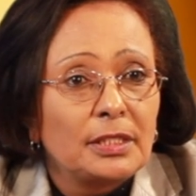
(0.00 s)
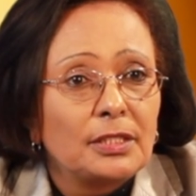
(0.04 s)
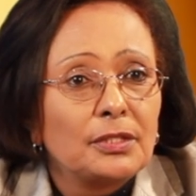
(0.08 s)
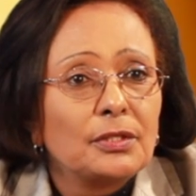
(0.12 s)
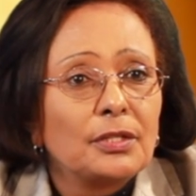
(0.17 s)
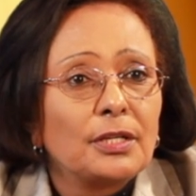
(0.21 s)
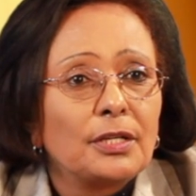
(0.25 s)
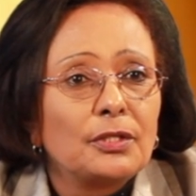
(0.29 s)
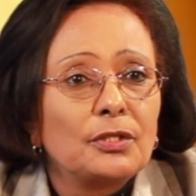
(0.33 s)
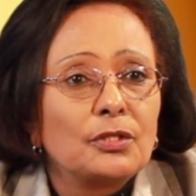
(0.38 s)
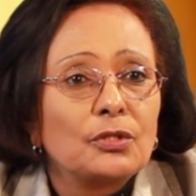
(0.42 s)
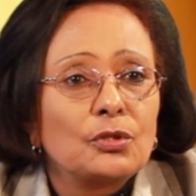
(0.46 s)
in
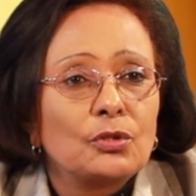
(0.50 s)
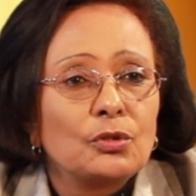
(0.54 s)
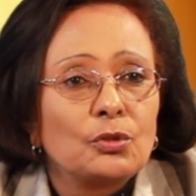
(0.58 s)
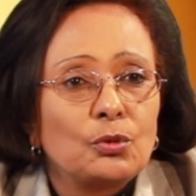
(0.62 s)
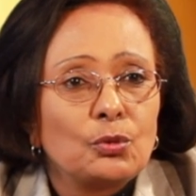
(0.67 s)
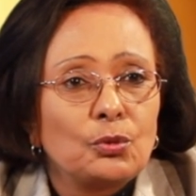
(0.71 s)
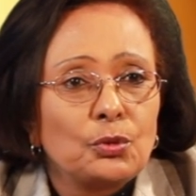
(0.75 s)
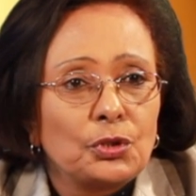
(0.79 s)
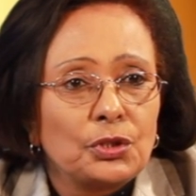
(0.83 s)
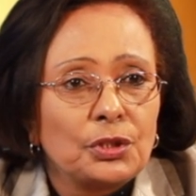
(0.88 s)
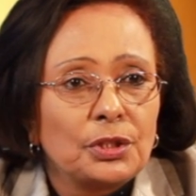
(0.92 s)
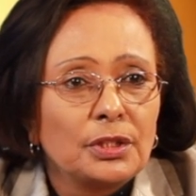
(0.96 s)
the
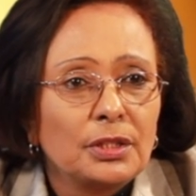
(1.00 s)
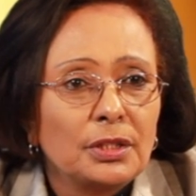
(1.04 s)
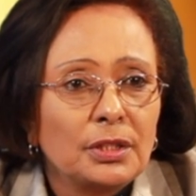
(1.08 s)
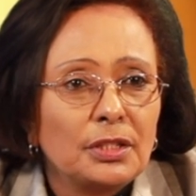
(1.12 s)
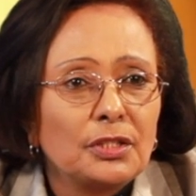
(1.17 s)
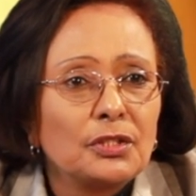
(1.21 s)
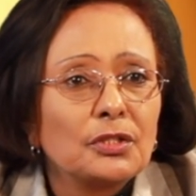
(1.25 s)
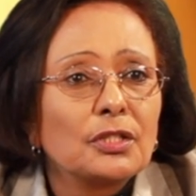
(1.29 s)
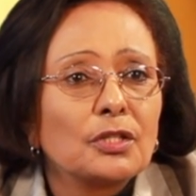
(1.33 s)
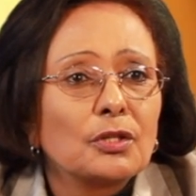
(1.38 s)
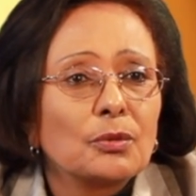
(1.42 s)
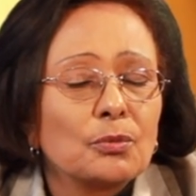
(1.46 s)
institution
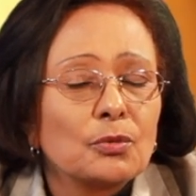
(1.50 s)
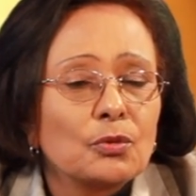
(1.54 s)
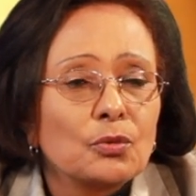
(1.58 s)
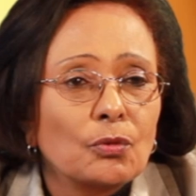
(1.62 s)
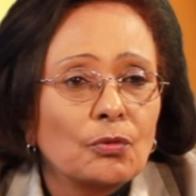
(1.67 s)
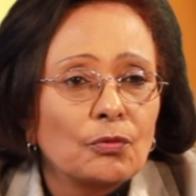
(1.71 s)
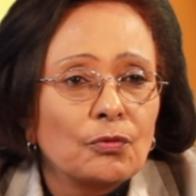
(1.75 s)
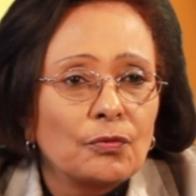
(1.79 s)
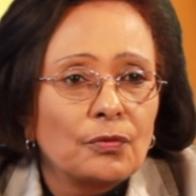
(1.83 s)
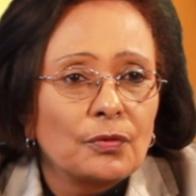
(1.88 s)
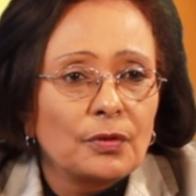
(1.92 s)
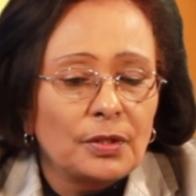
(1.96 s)
in terms
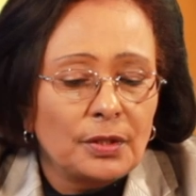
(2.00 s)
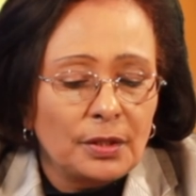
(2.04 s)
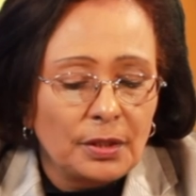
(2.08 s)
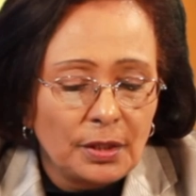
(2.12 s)
of uh,